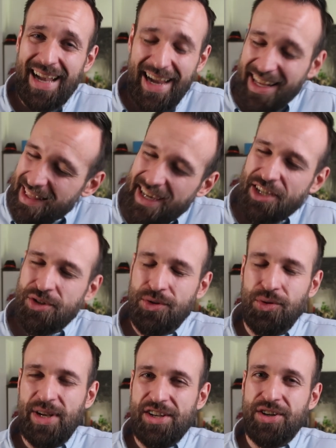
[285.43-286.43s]
I like to
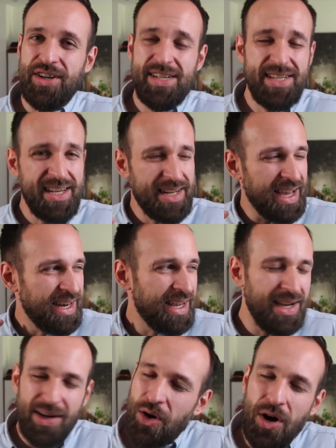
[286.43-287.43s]
create content and
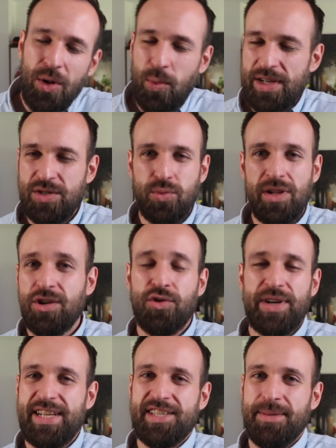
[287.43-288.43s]
I always will
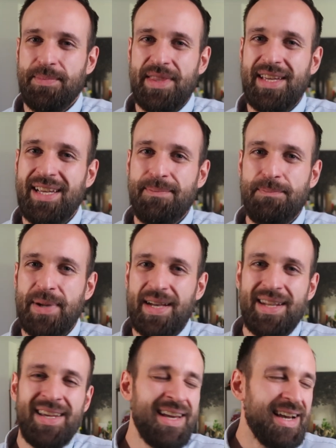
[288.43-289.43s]
create something,
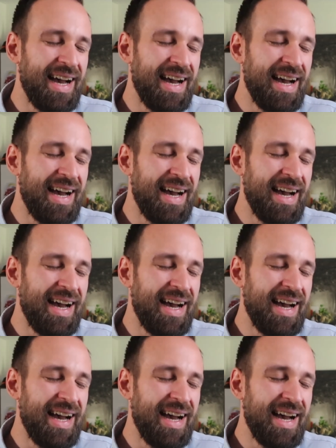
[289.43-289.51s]
but